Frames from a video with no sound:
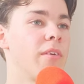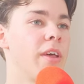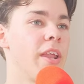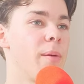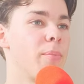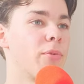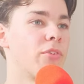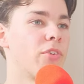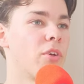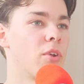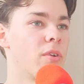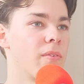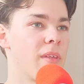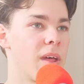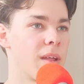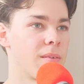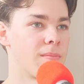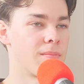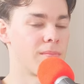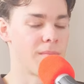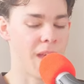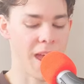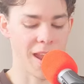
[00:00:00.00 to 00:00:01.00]
An episode of that
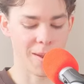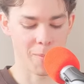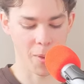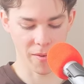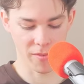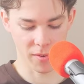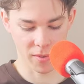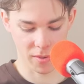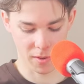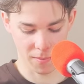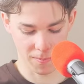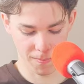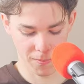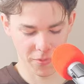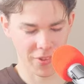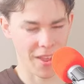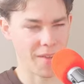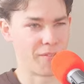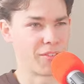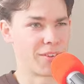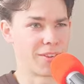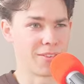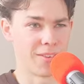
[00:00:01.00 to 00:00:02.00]
anime from the
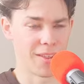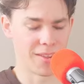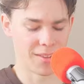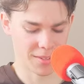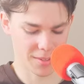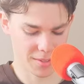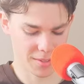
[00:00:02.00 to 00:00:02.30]
70s, I think.